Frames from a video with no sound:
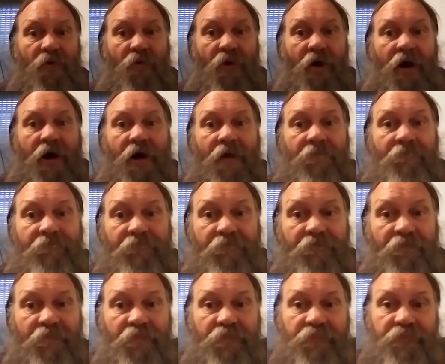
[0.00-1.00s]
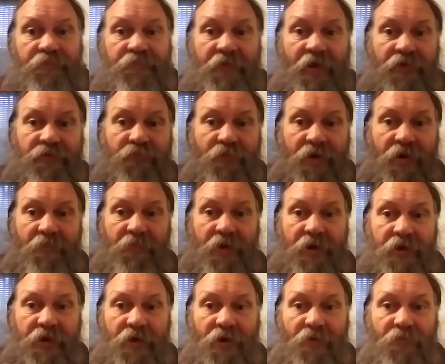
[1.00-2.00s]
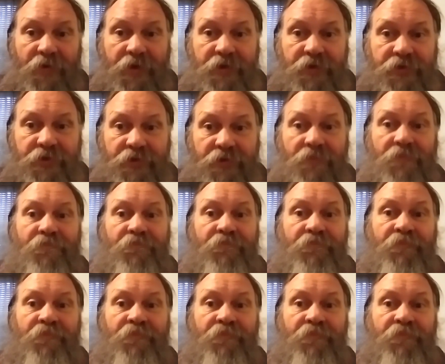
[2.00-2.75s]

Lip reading: Well, that's what I'm going to go into.